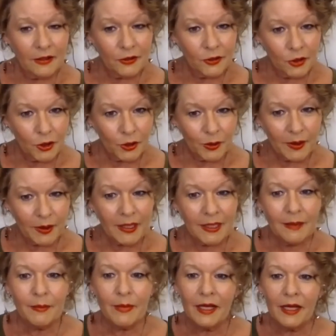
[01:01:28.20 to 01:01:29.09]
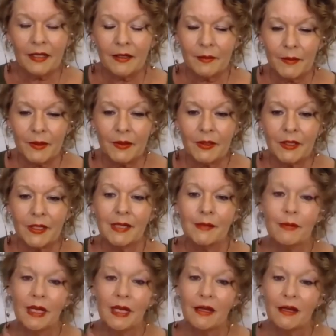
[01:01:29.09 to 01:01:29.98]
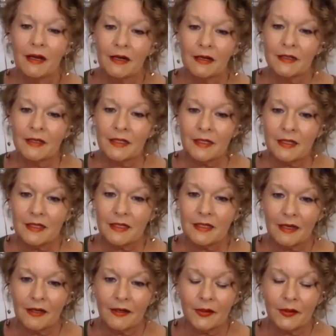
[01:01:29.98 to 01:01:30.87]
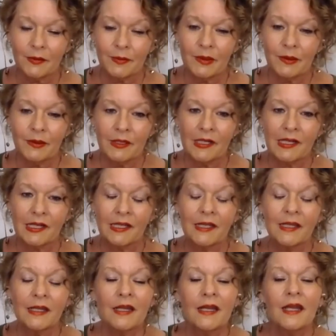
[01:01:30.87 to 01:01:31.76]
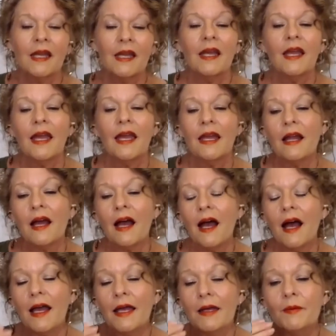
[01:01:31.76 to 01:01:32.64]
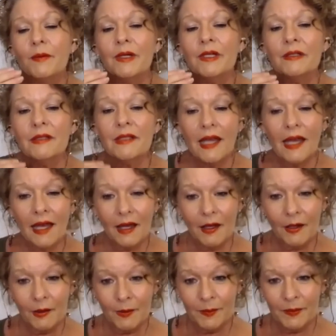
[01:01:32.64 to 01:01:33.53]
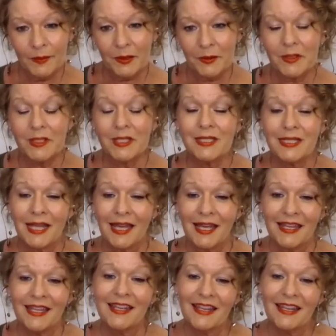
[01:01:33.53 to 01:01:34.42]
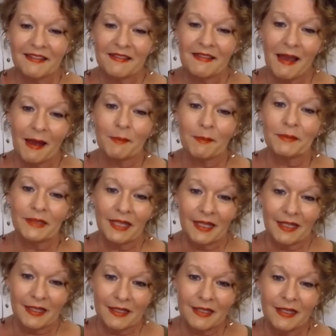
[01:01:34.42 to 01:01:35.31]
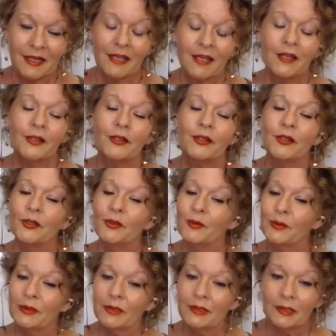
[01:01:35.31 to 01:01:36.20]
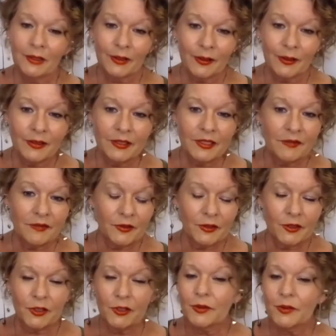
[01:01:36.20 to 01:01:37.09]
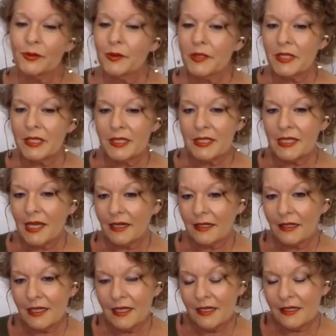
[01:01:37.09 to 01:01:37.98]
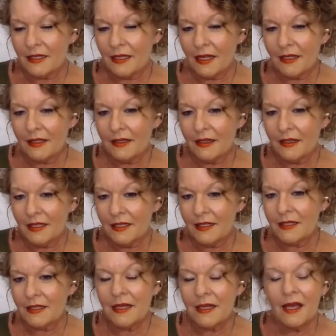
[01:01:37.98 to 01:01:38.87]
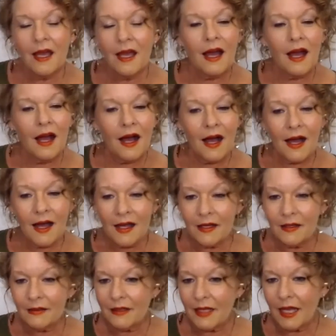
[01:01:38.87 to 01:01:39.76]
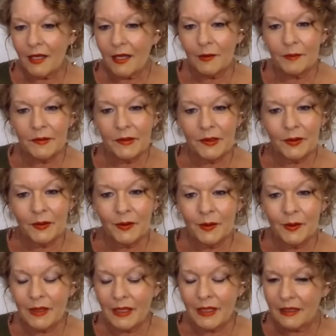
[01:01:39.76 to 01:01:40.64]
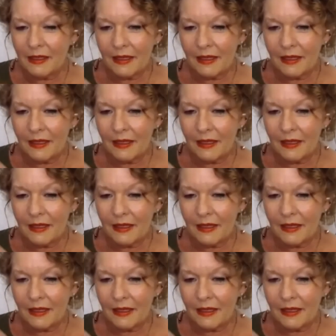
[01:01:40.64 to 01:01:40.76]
joining my community, my Heart's Desire community, and I will help you stay in that place. You will learn different tools and techniques like this. I'll help you